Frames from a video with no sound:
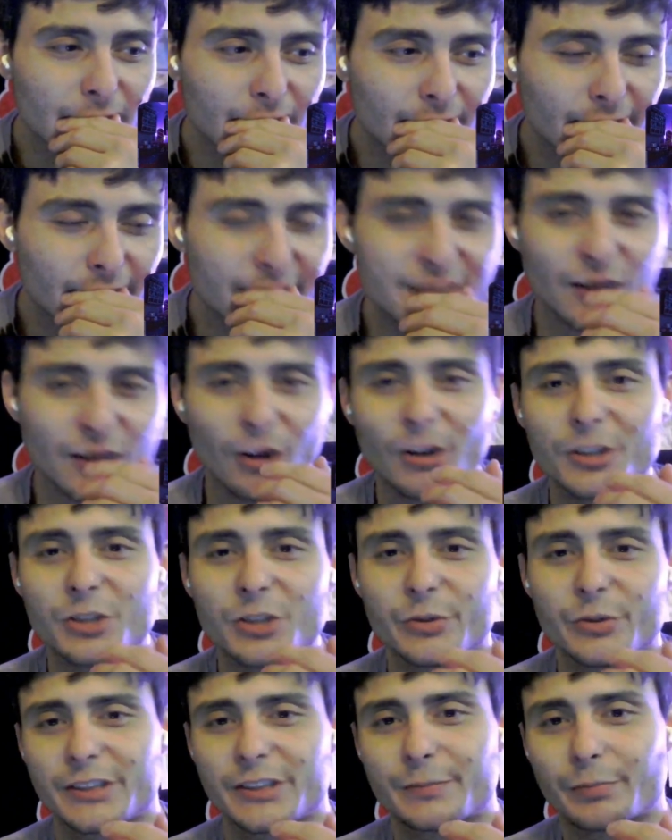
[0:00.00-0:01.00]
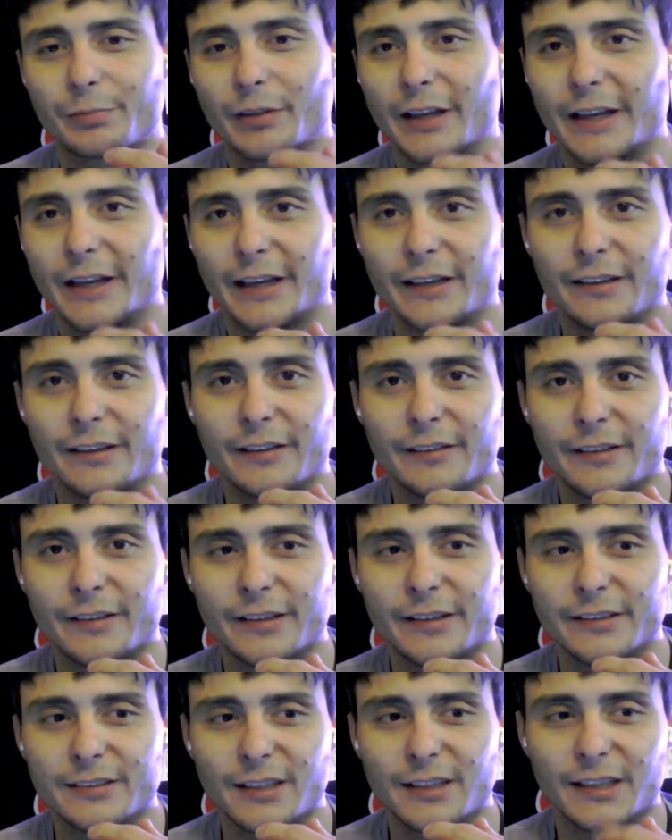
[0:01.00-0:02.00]
It's hard to explain,
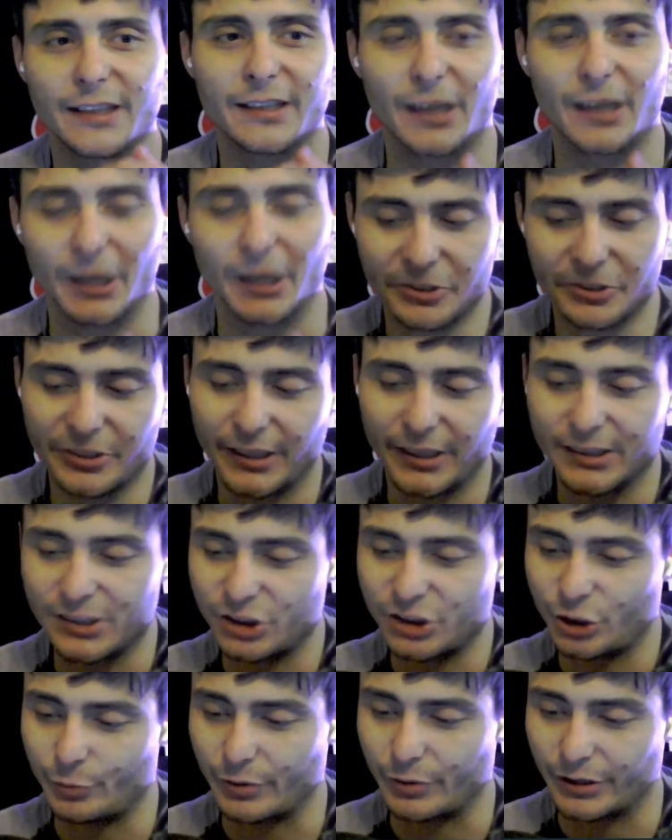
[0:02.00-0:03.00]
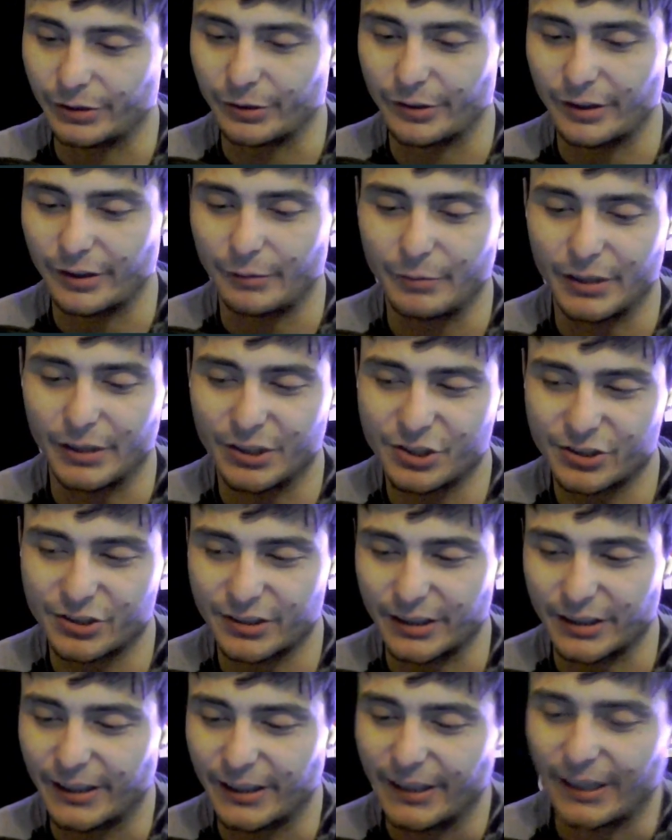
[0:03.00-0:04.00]
because, like, I understand it's a superhero thing, but it
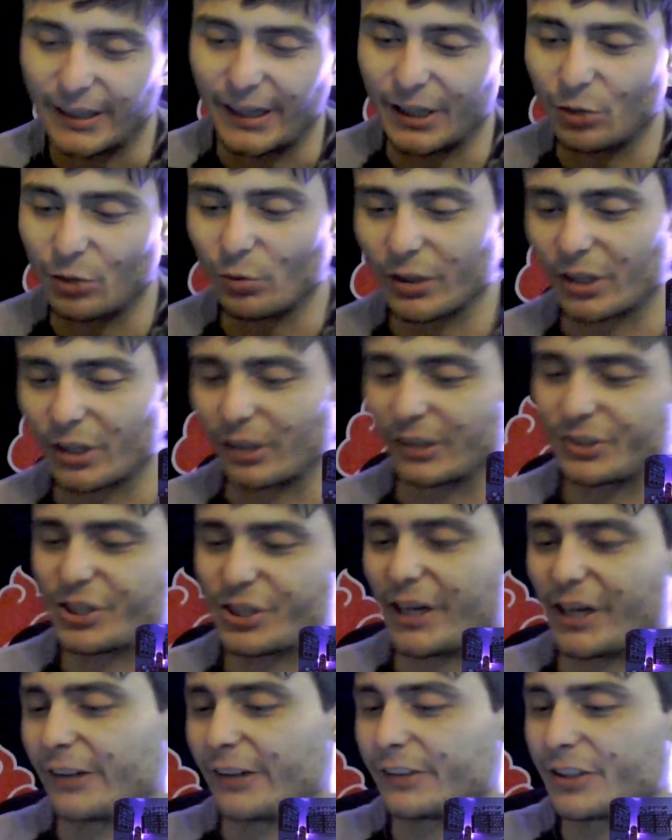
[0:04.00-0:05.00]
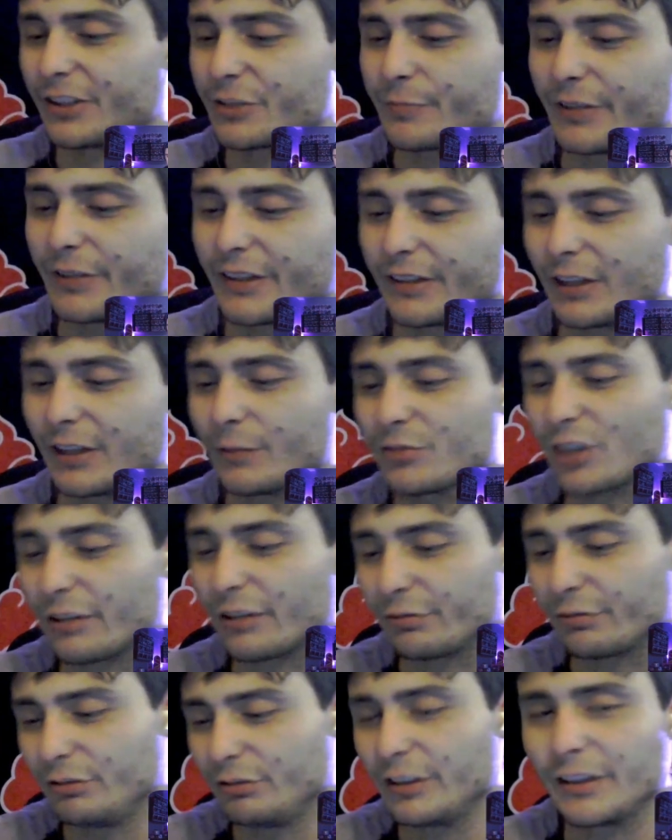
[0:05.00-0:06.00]
just, I don't want to call it childish, but it comes
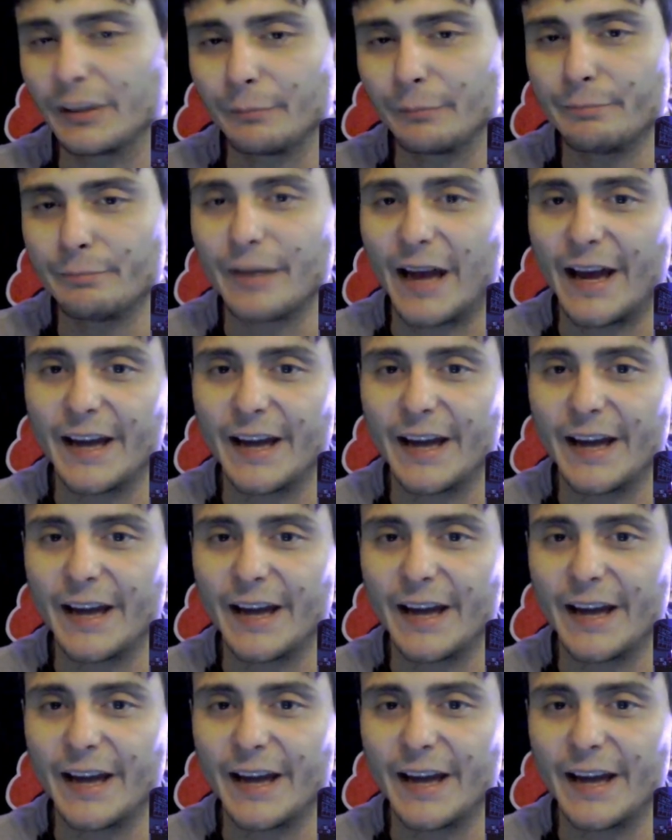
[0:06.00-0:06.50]
off really bad